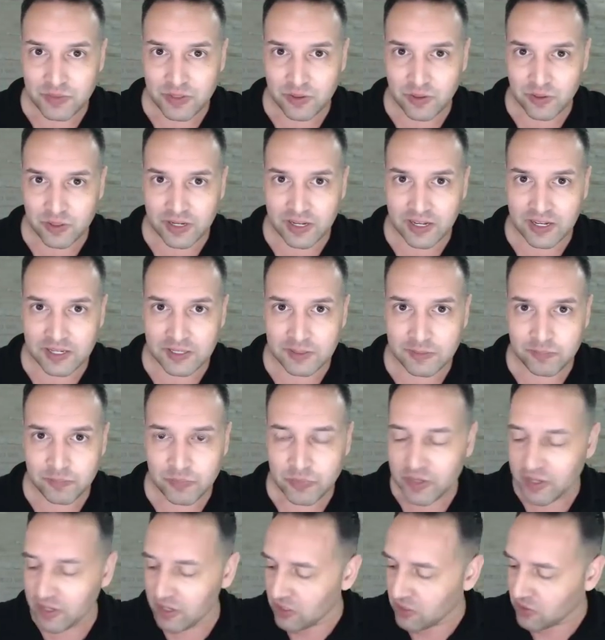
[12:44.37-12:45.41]
Okay,
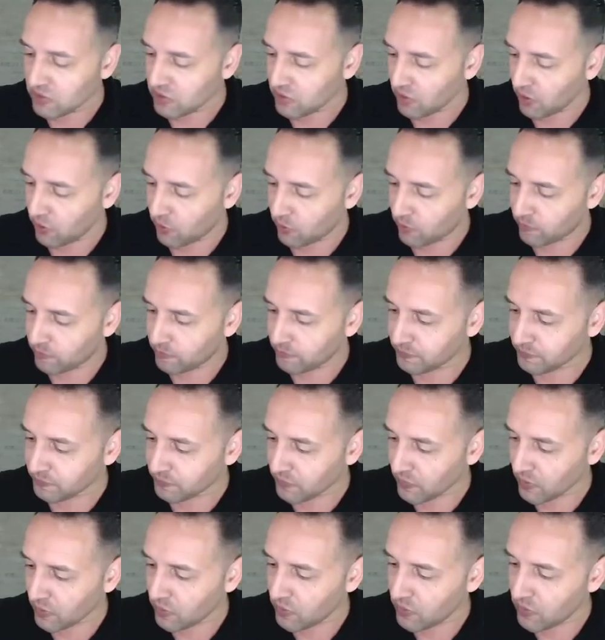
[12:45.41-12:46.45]
so
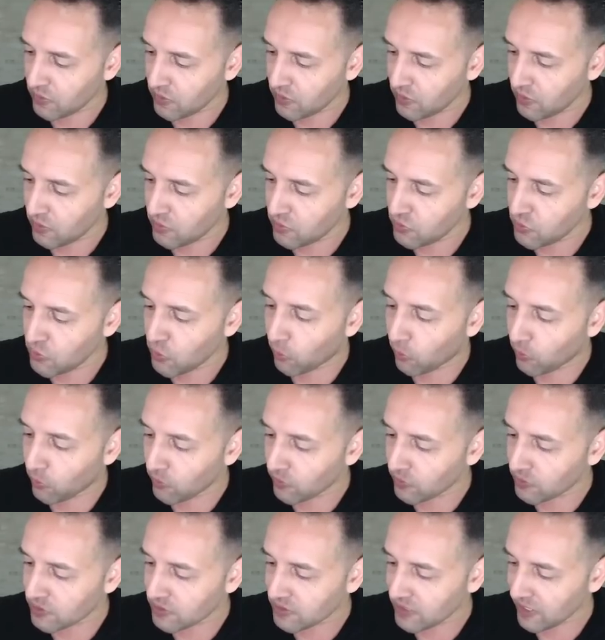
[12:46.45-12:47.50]

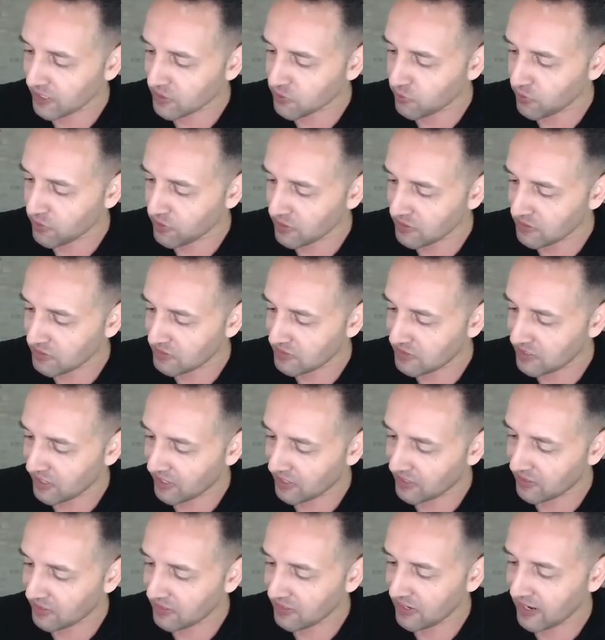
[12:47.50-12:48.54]
yong starts with a
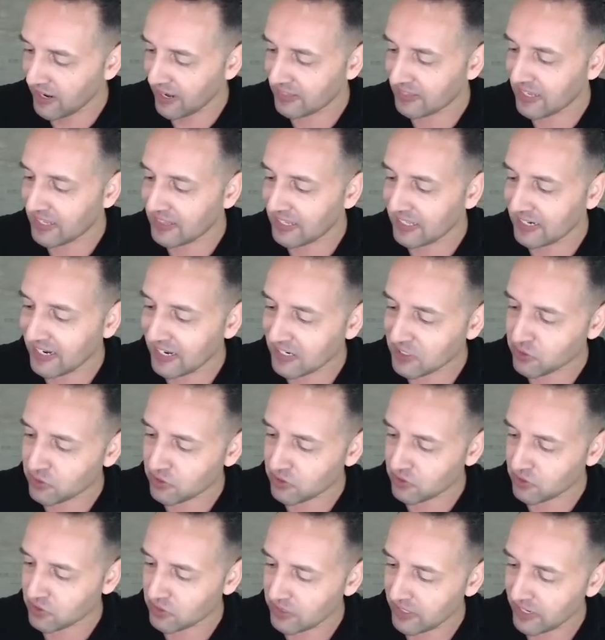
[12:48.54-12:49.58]
dian, and then the
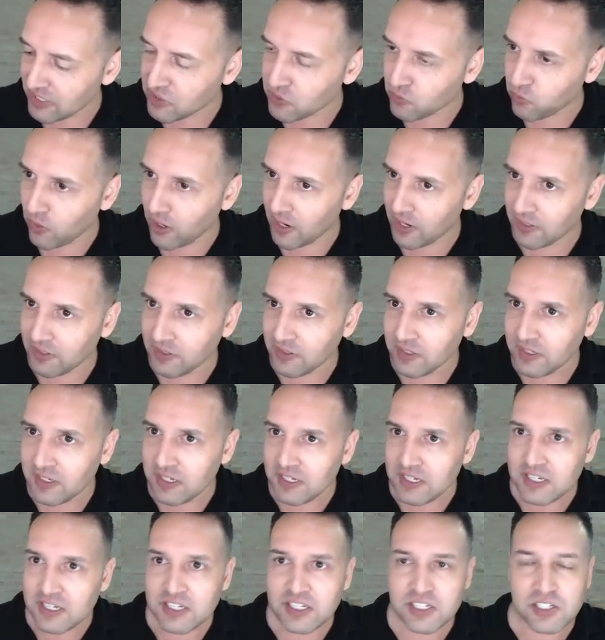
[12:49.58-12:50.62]
next one
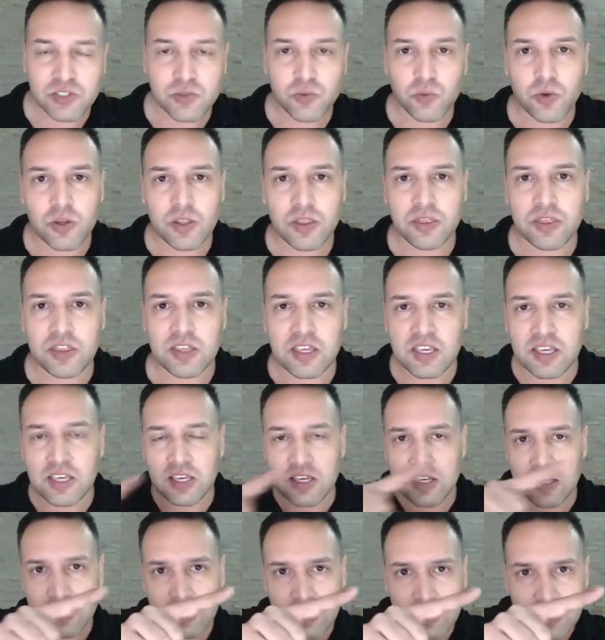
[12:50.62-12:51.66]
is
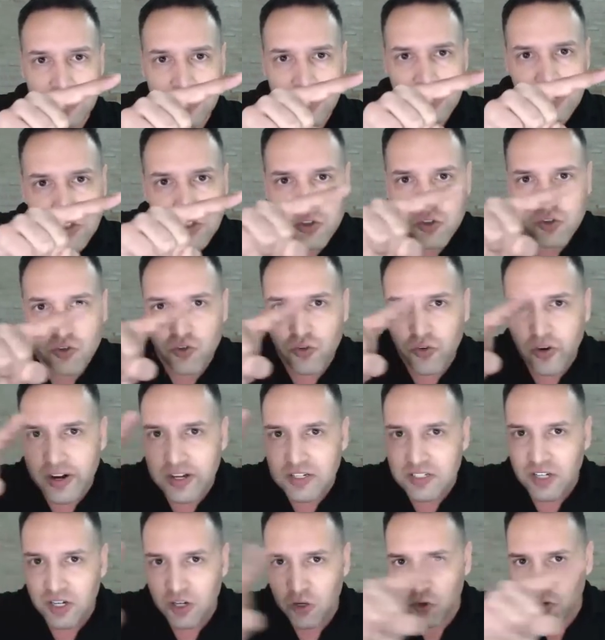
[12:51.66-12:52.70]
the
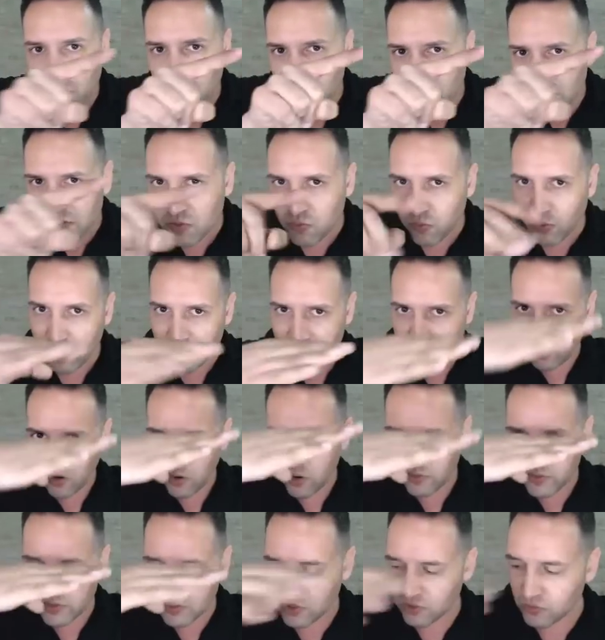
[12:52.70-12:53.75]
straight across one, the
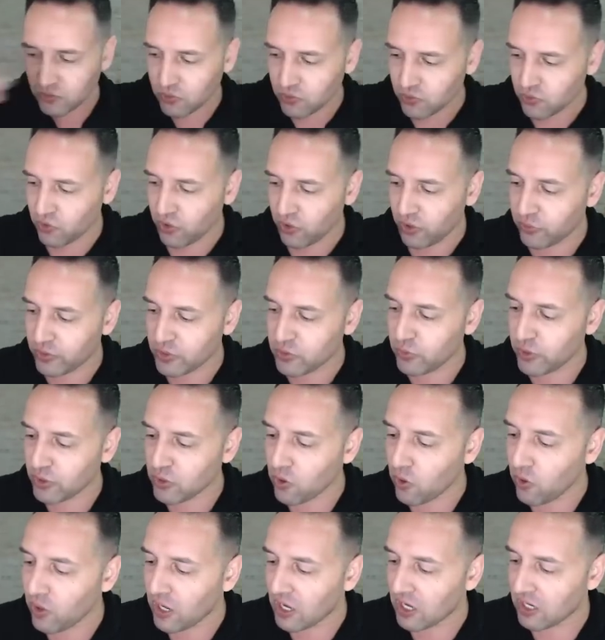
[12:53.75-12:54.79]
horizontal stroke, which we
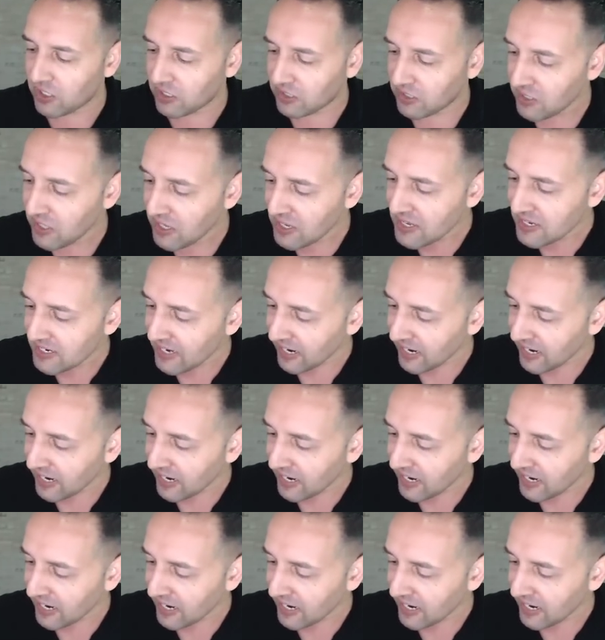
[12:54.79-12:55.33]
call heng.